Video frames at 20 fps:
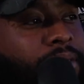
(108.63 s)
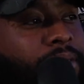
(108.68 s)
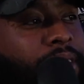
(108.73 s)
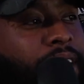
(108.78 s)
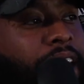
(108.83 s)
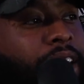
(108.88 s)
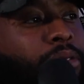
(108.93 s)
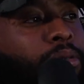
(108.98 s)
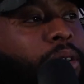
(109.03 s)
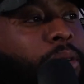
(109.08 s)

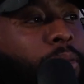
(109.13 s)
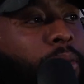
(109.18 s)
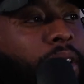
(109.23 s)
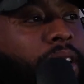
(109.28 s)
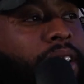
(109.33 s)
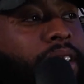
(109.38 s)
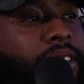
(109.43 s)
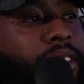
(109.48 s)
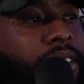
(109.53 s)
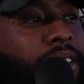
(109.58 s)
That's what it
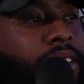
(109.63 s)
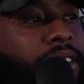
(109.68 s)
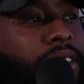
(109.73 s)
was.